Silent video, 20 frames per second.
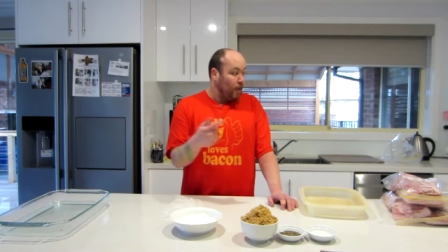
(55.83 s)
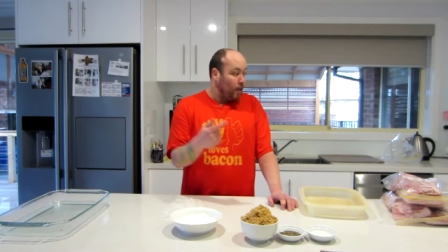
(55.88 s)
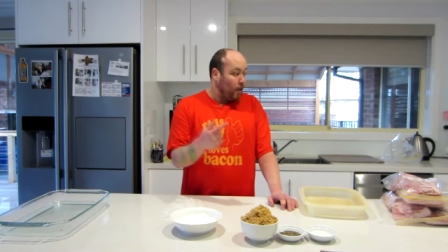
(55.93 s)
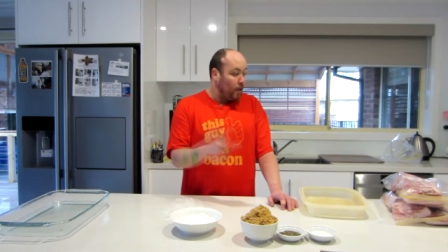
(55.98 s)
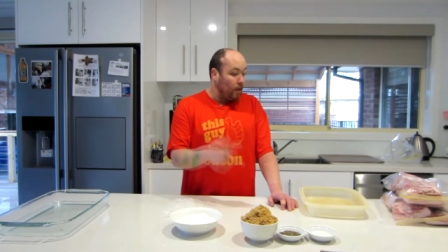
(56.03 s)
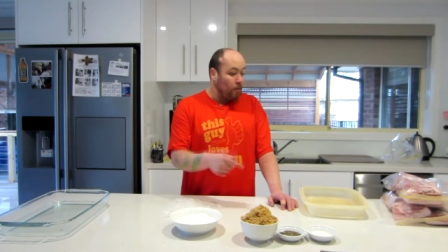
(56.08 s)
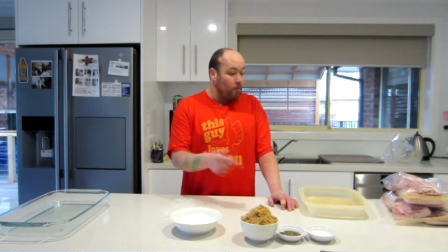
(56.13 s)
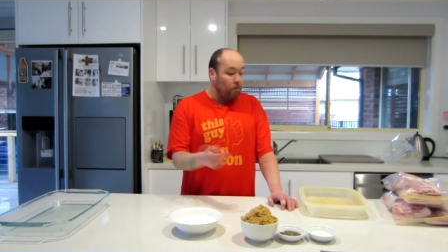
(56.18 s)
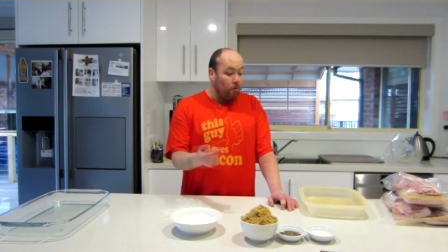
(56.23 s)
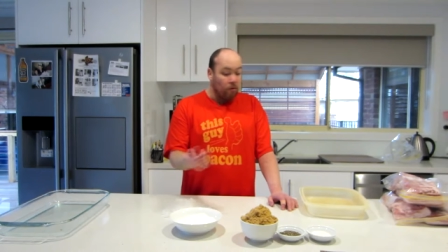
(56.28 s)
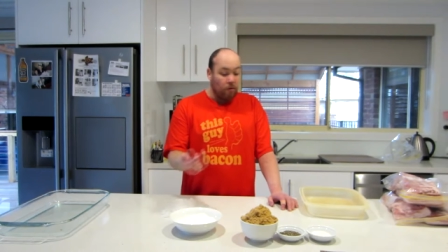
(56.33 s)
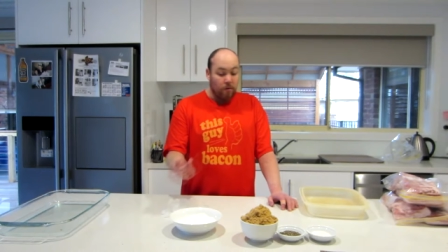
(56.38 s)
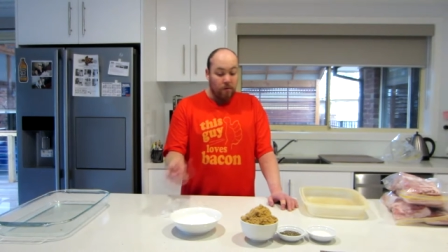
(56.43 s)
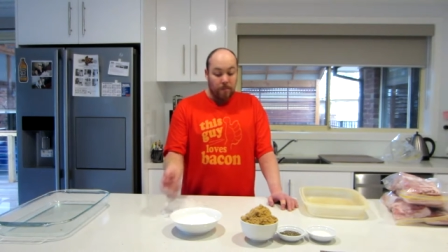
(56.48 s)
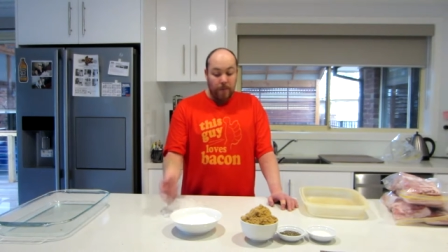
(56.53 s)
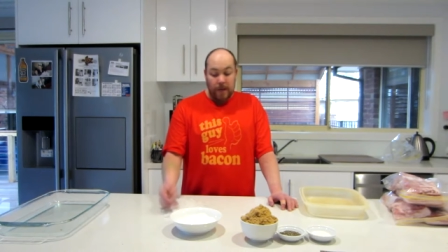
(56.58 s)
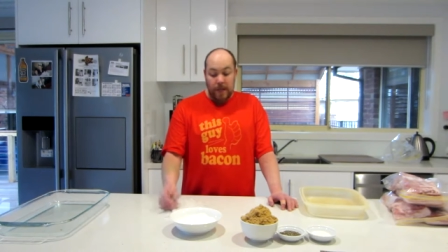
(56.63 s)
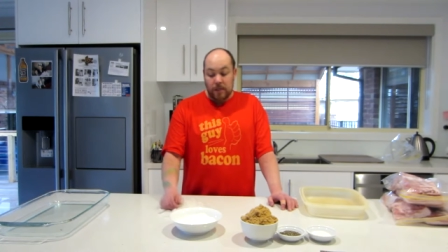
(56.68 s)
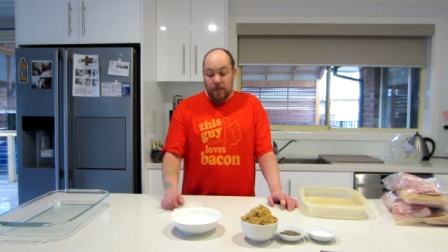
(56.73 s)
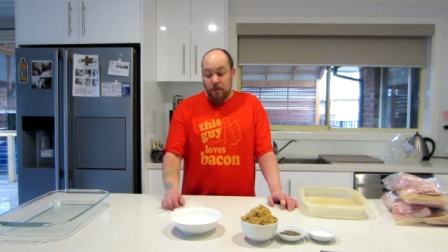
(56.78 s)
in the mortar
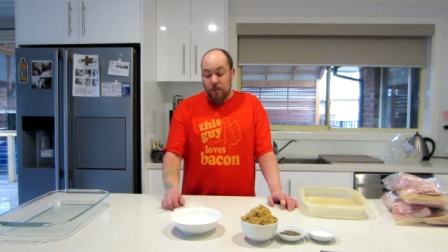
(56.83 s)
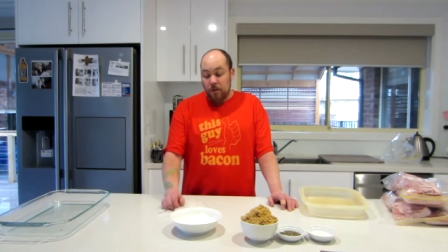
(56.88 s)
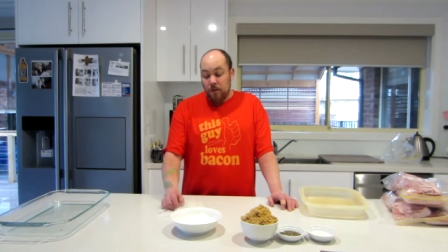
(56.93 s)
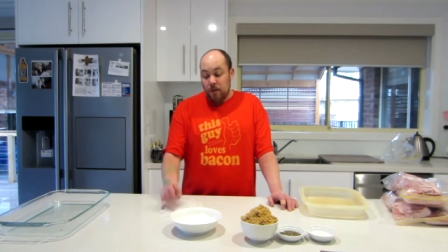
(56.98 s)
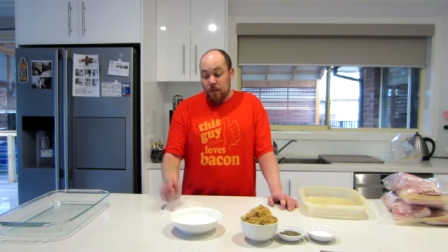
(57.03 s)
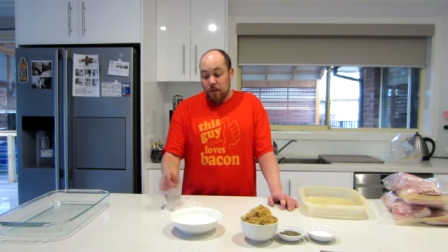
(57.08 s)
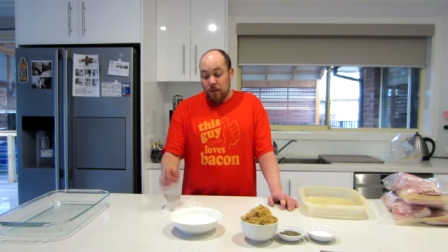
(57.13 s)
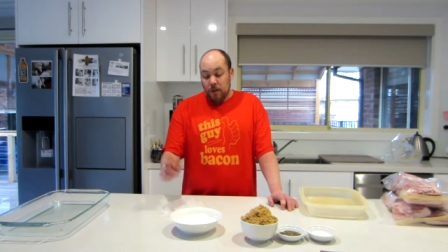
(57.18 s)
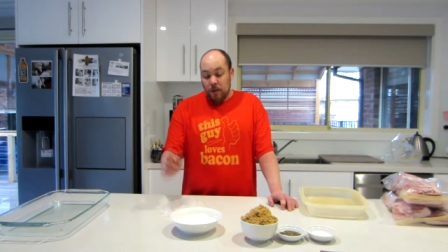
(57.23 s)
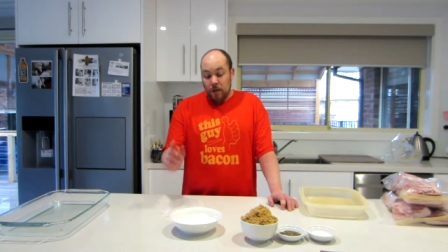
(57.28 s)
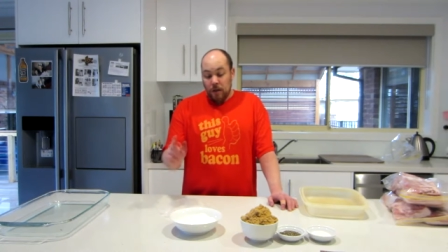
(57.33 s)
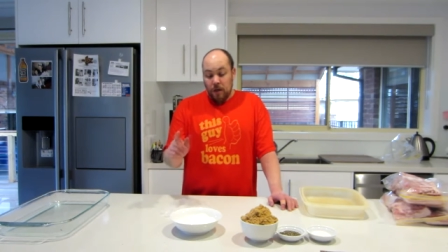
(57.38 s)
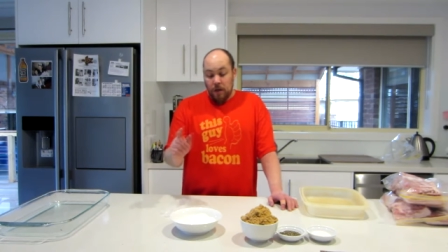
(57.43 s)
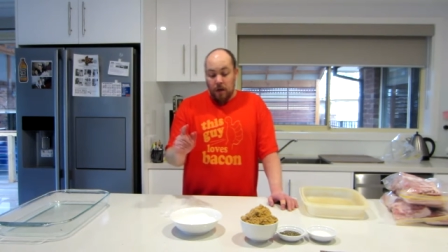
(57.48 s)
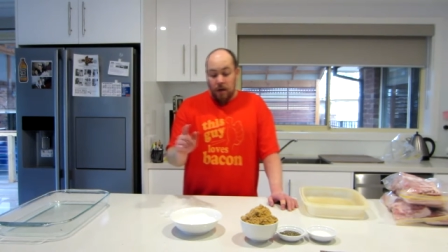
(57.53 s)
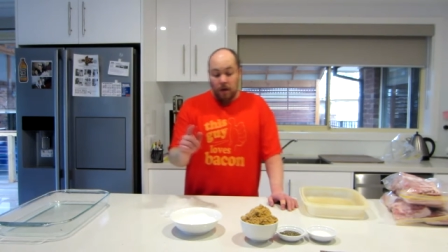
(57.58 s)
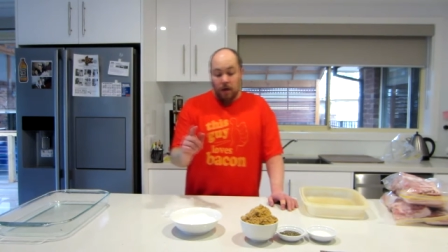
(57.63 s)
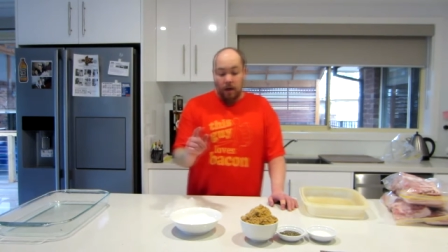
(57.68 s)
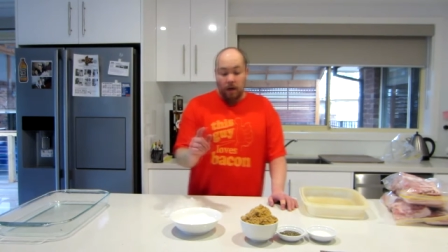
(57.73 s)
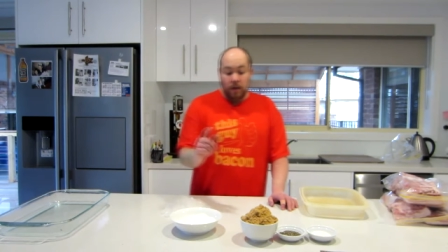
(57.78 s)
and pestle.
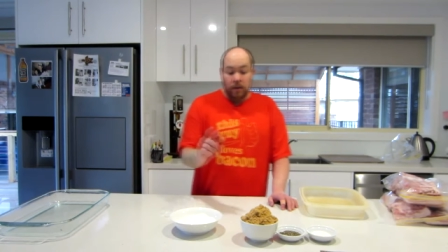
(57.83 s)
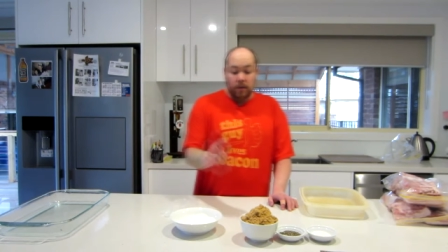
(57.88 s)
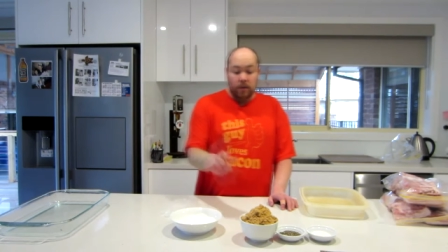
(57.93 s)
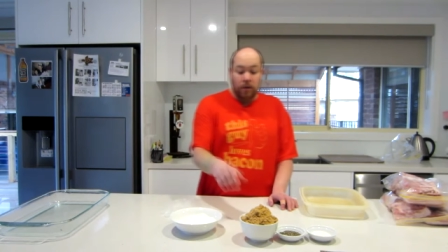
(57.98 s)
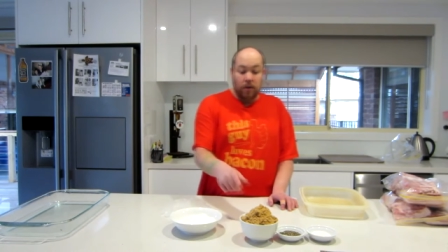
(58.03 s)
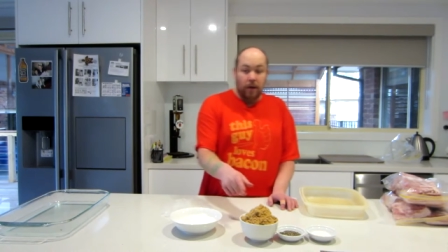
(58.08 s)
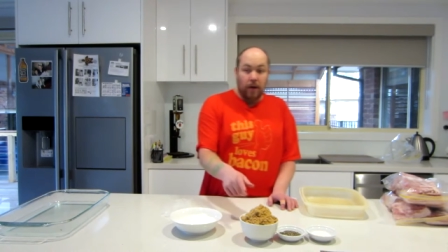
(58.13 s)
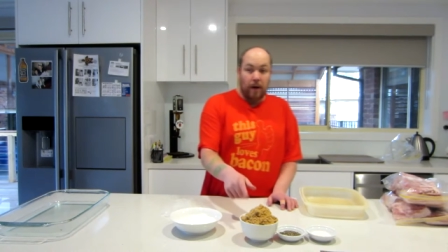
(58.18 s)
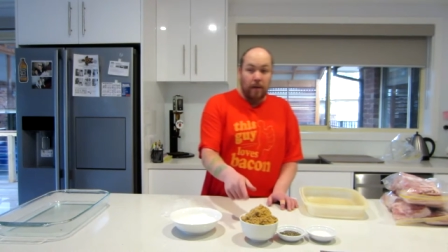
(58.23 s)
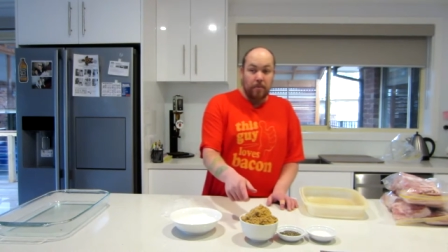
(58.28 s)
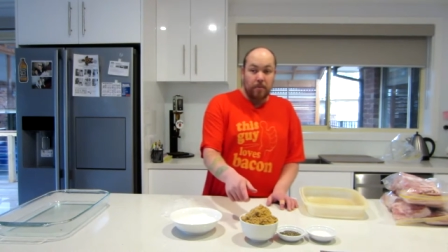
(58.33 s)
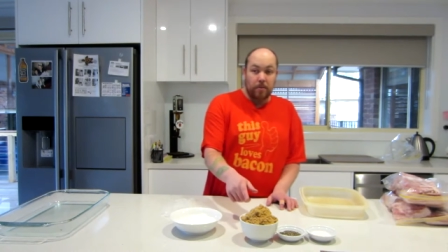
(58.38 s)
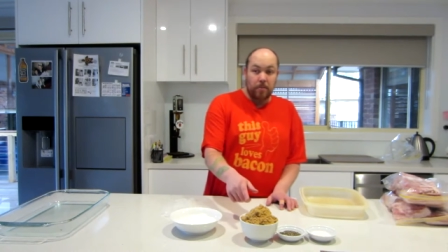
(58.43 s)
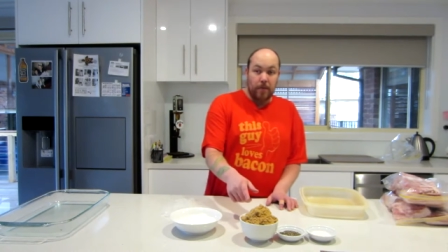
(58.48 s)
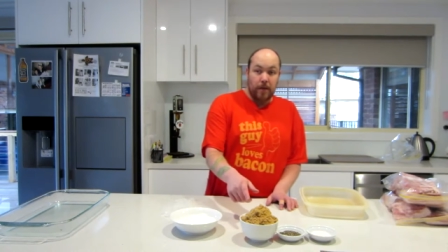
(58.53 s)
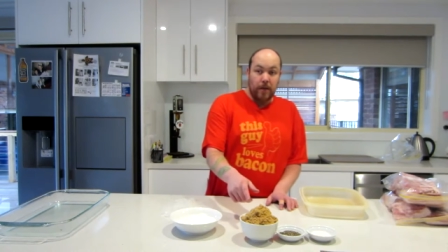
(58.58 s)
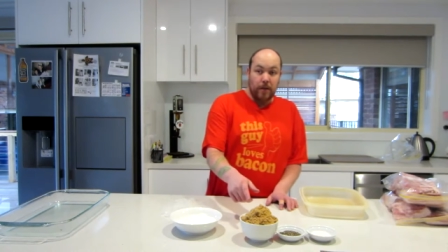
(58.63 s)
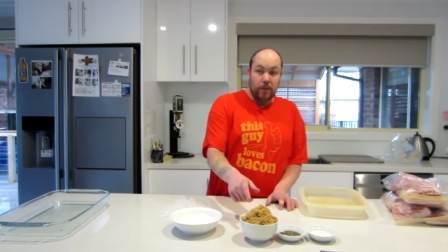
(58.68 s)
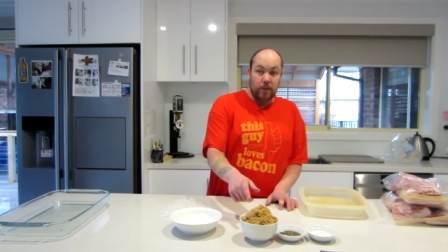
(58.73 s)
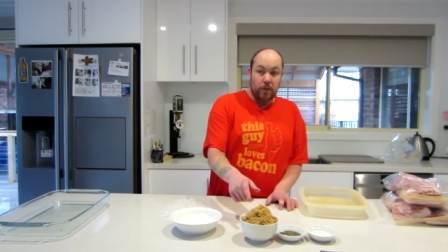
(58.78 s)
I've got 2 cups of
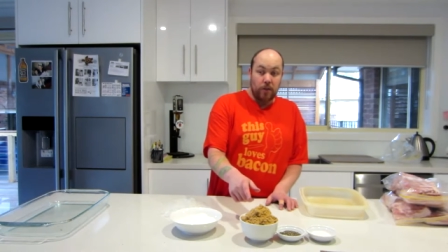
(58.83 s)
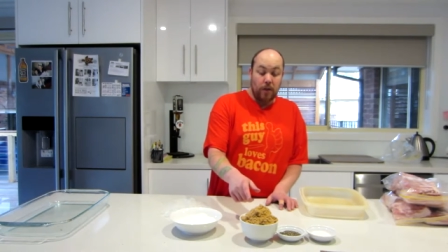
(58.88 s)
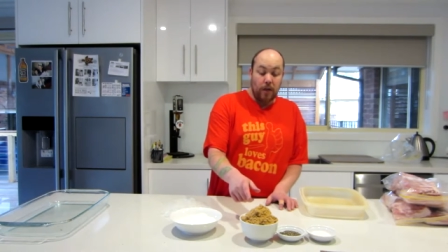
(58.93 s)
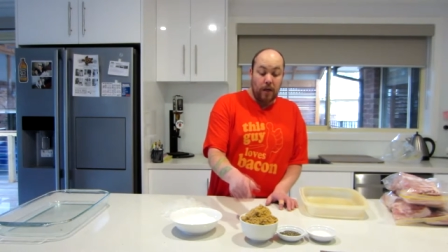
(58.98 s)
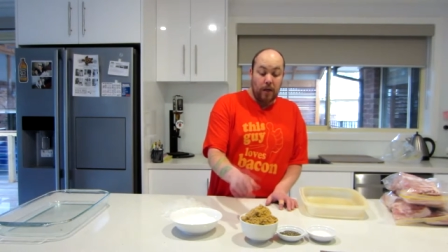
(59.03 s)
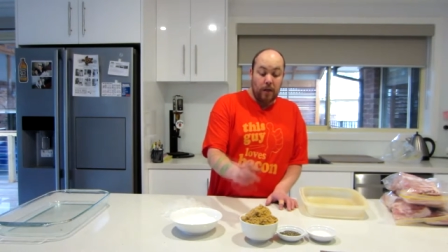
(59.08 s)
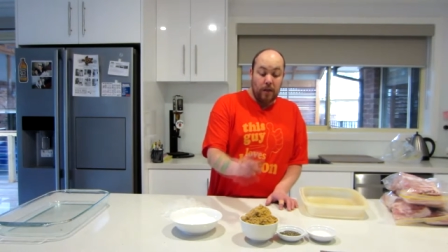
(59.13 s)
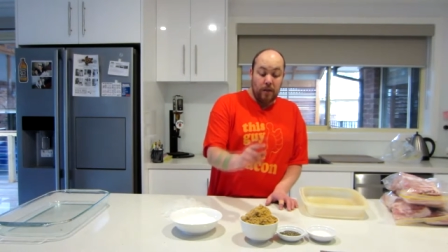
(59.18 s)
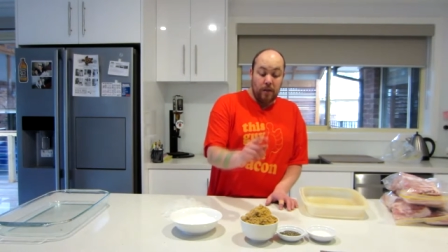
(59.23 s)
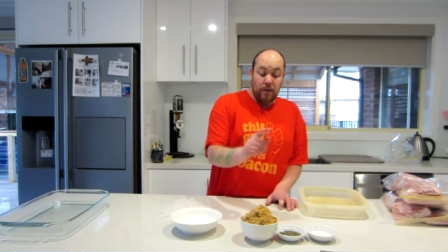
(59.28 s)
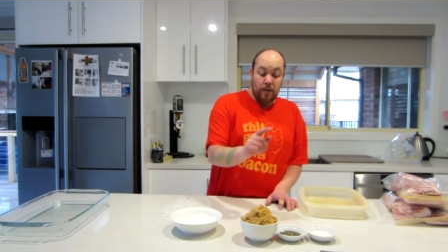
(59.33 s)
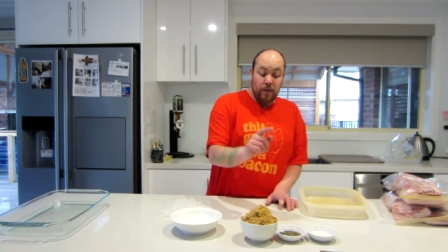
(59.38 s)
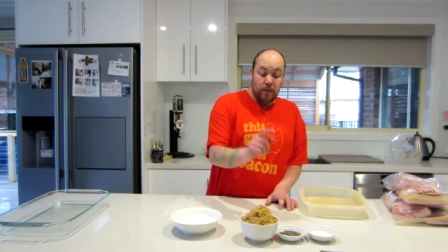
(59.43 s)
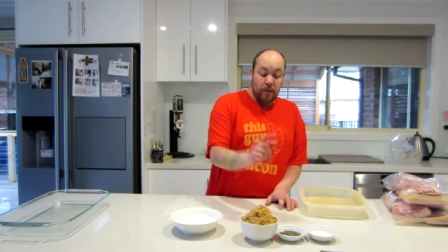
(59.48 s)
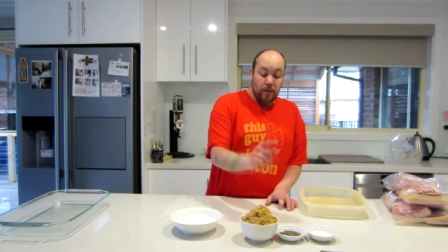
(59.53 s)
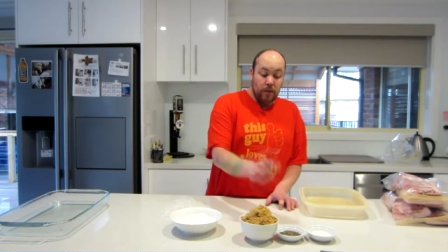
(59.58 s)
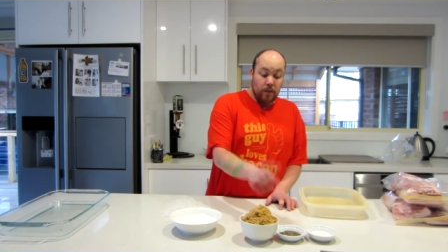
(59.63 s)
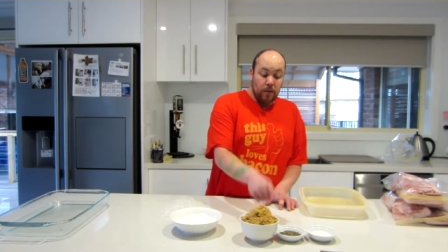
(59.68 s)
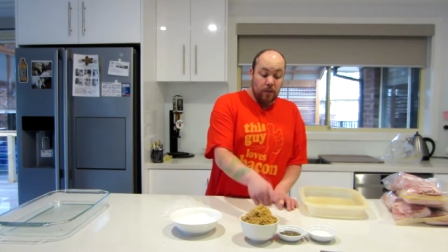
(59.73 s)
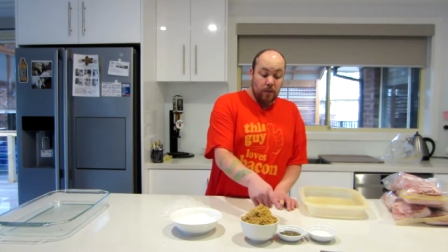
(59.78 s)
brown sugar.
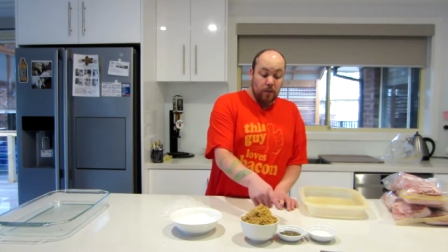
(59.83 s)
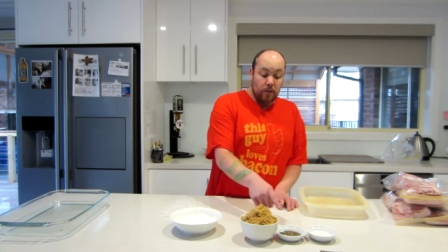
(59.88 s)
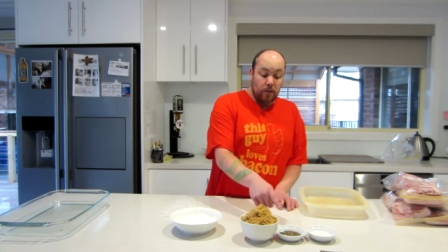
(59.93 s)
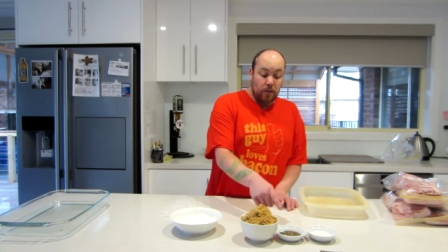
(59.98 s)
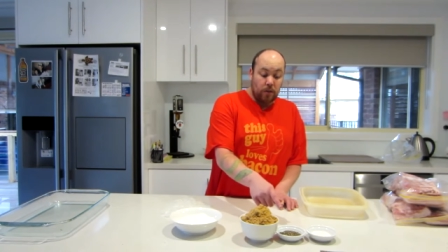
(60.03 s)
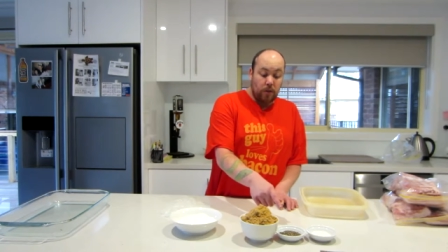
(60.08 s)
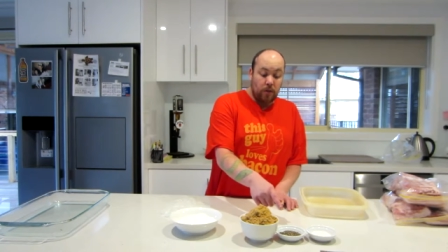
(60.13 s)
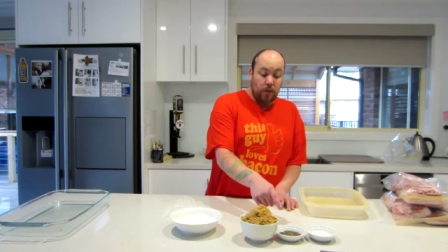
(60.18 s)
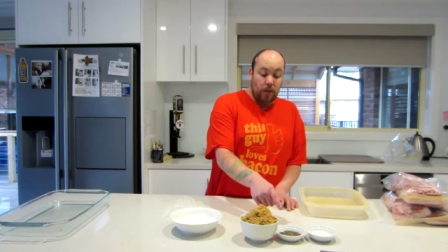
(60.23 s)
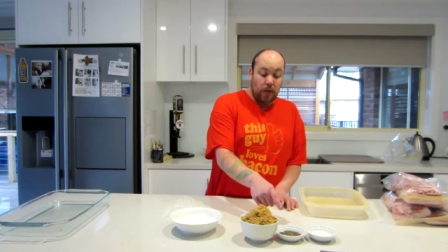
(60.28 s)
2